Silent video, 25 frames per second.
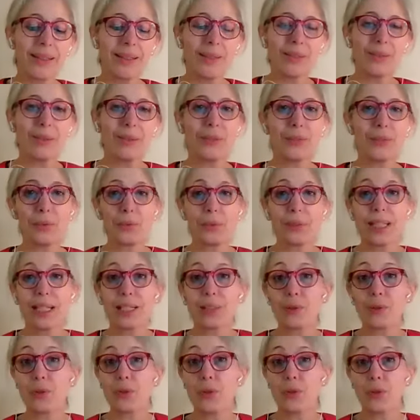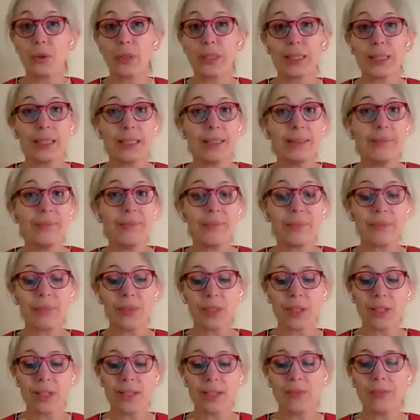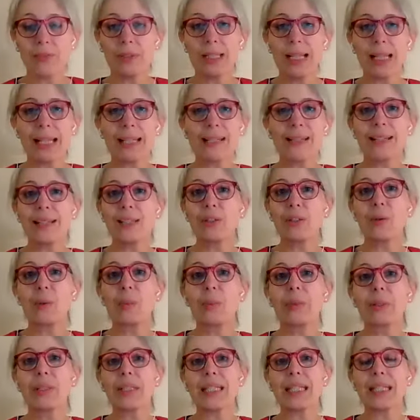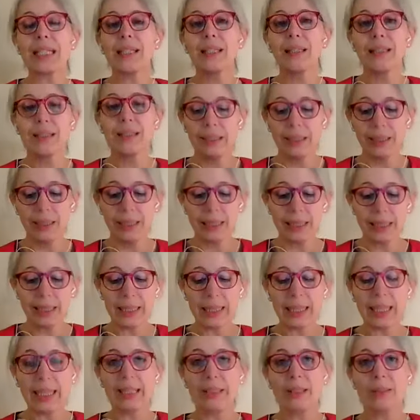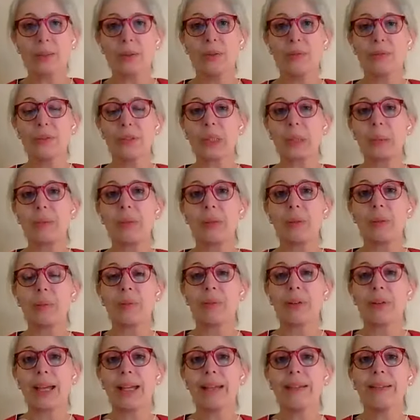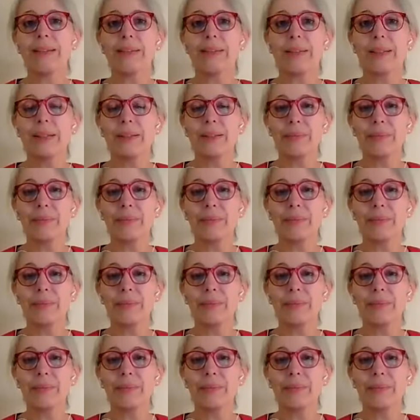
So if you would like to join in, just relax in your body, take a comfortable breath,